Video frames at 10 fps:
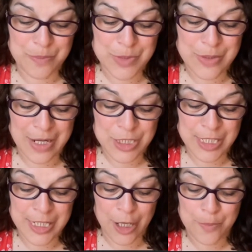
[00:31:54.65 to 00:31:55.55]
to actually
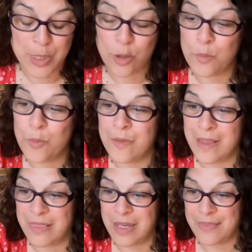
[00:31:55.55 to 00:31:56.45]
go beyond what they
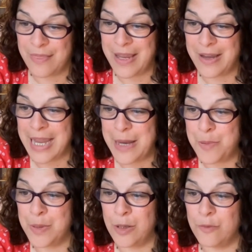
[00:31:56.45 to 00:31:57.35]
think that they are
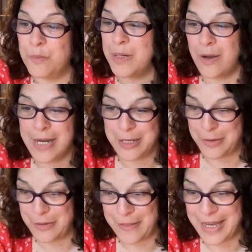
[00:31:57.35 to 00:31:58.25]
capable of, but I know
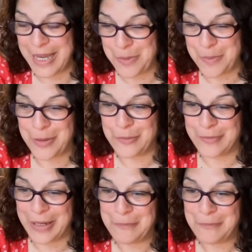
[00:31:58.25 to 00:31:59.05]
that they're capable of it,